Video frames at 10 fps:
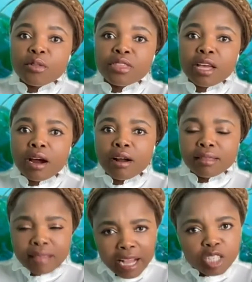there
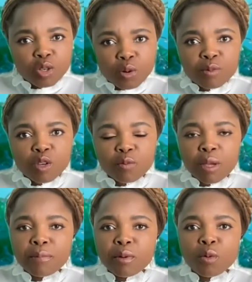are large groups of
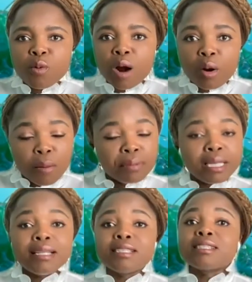people who are
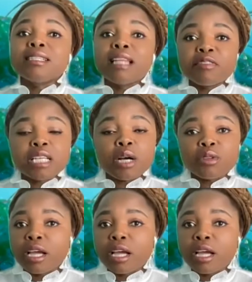completely just left out.